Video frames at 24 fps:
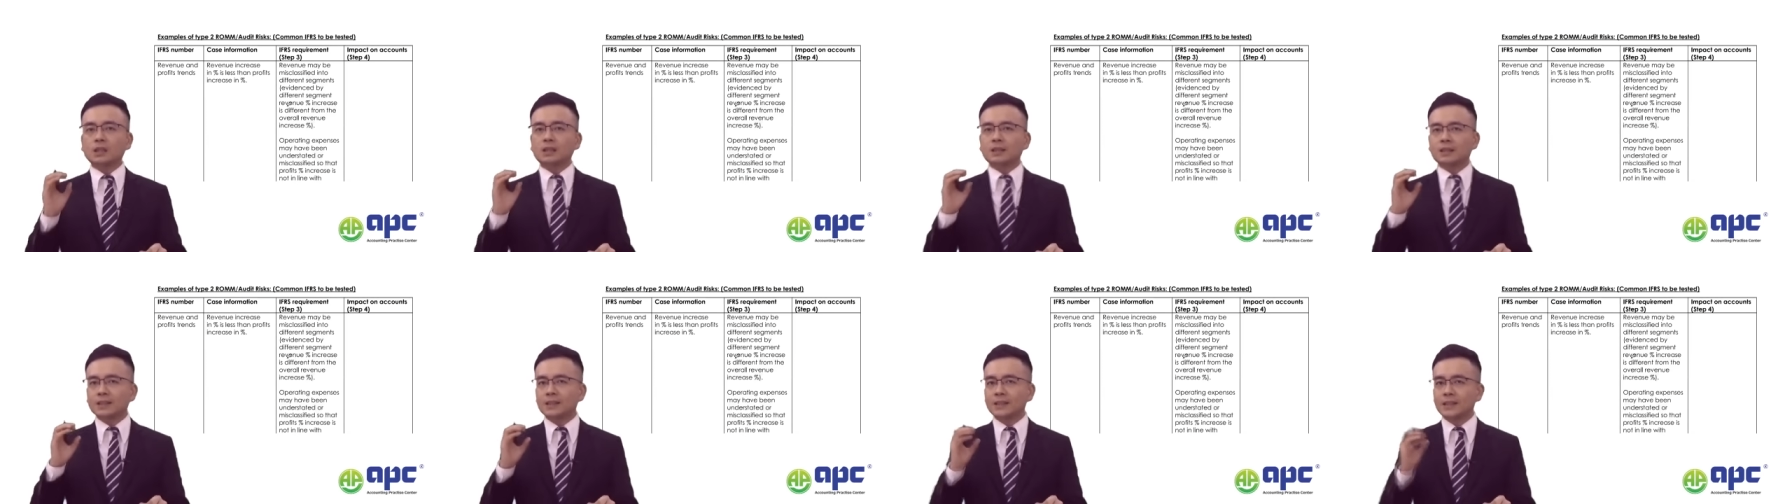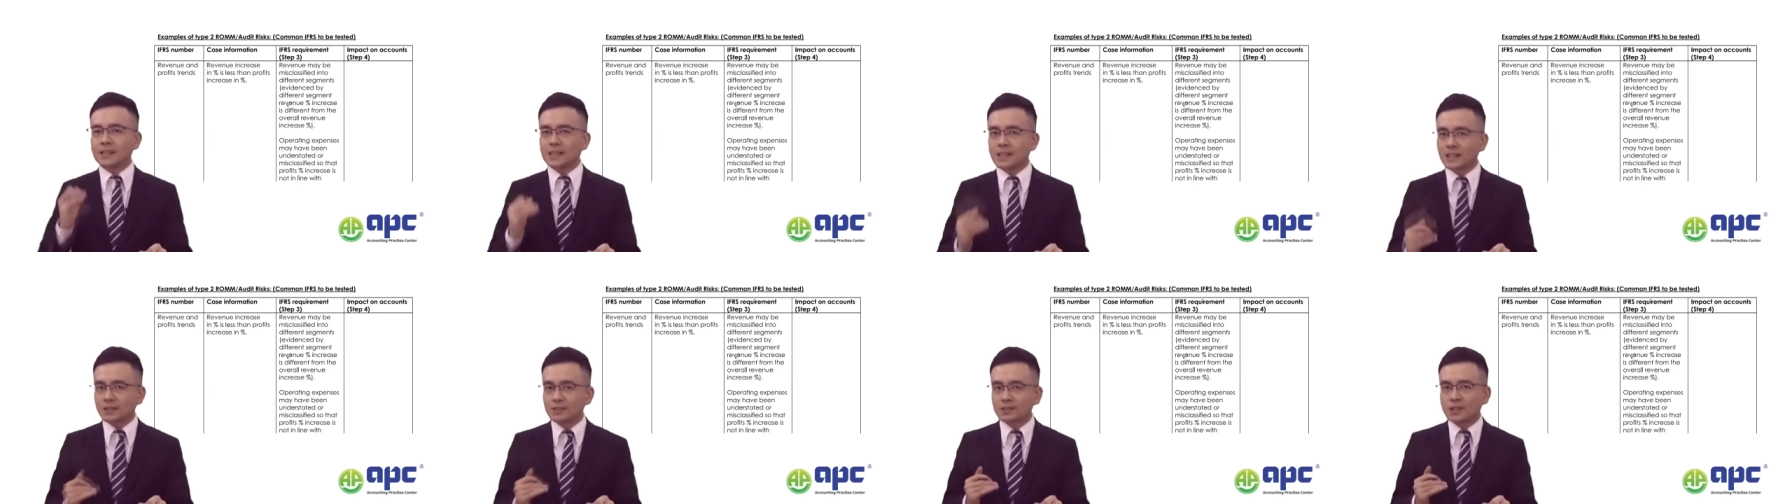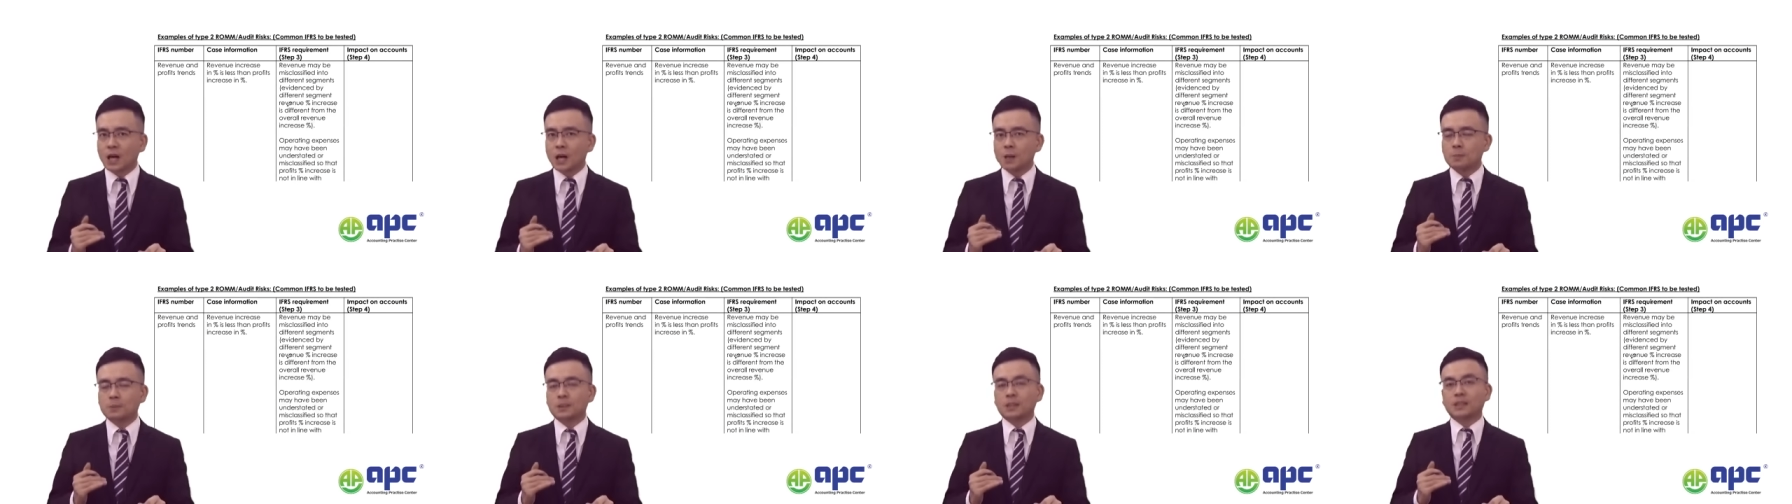that the
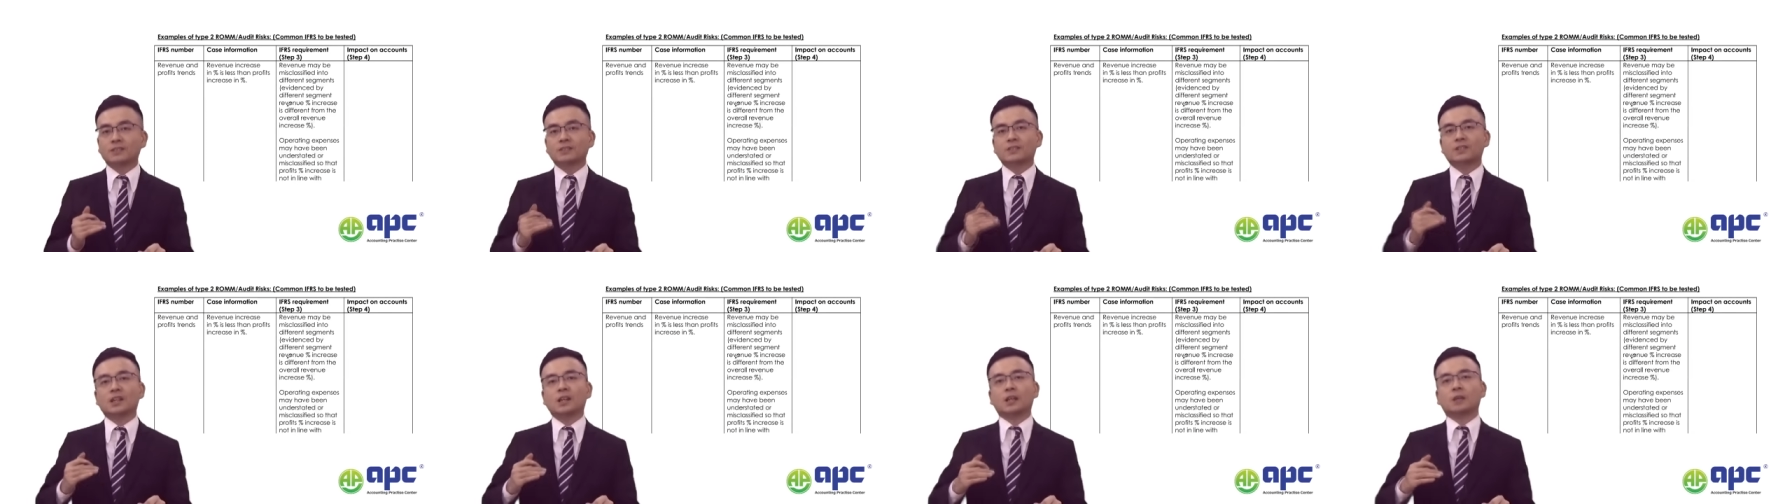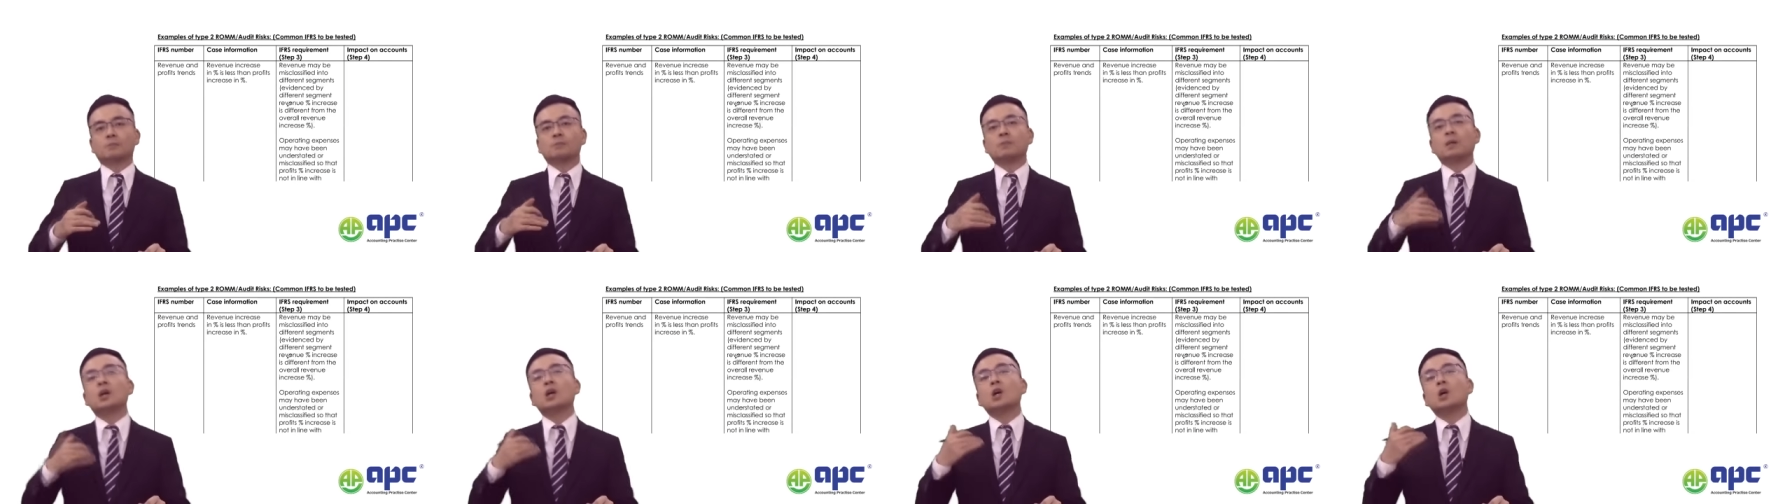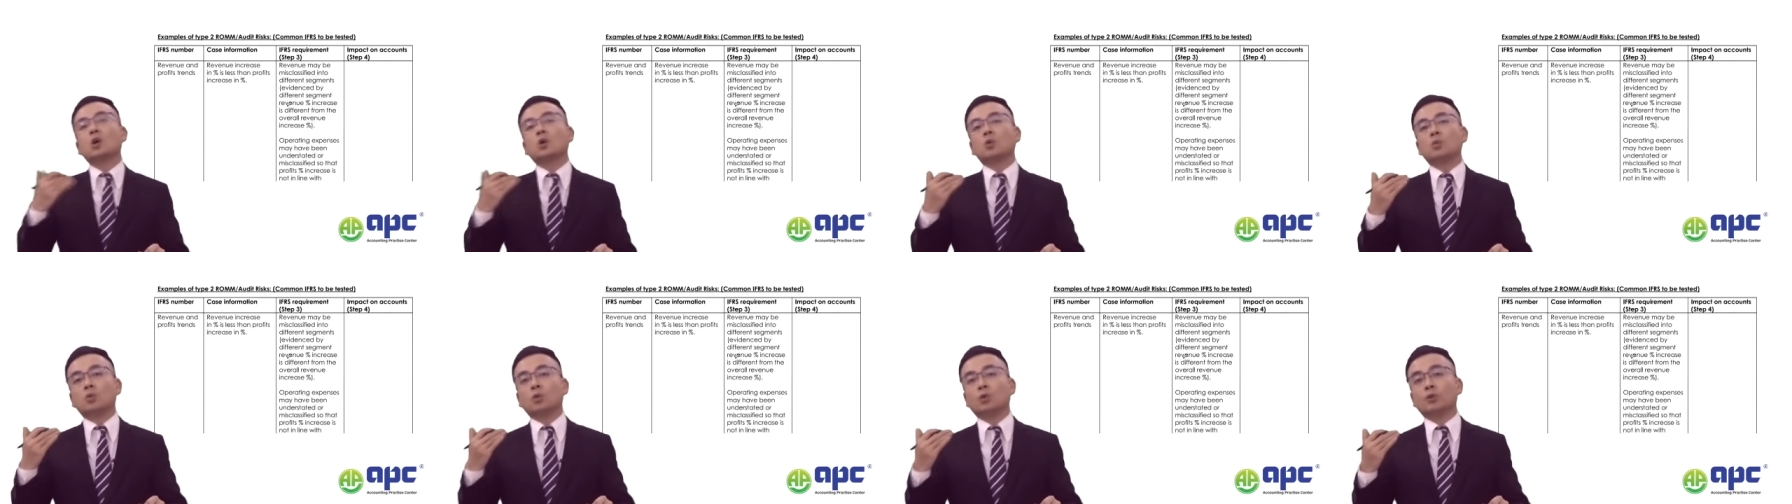examining team
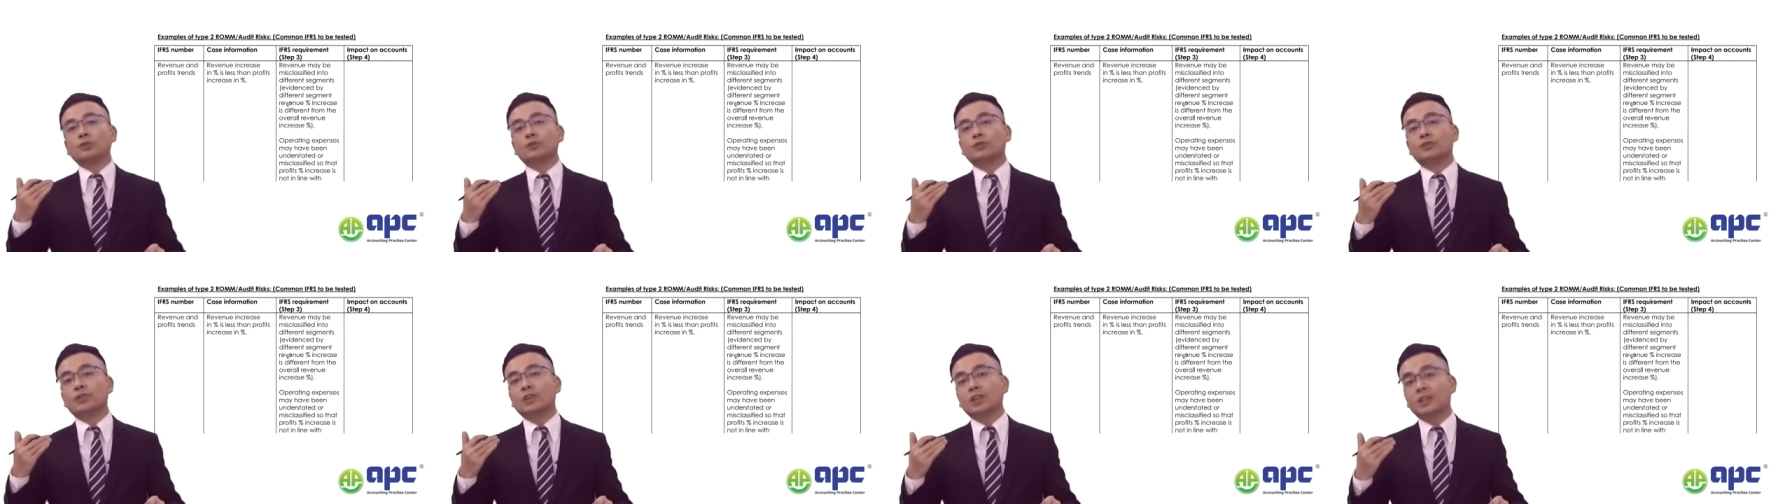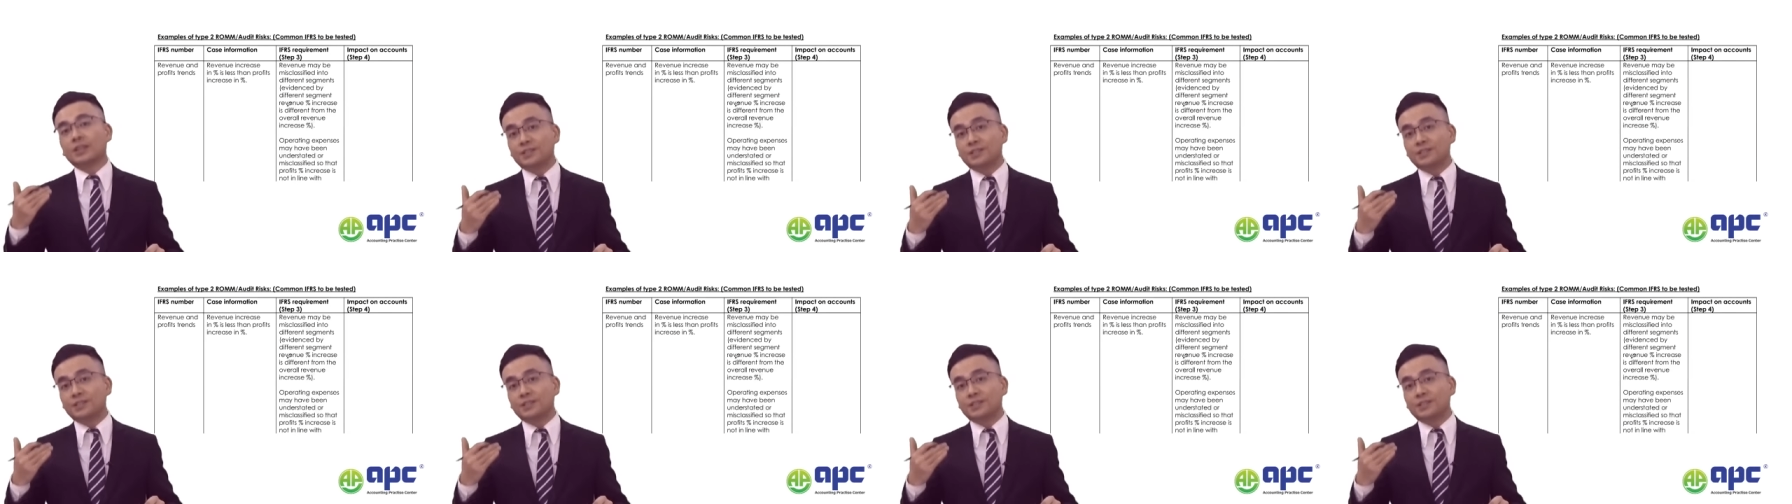would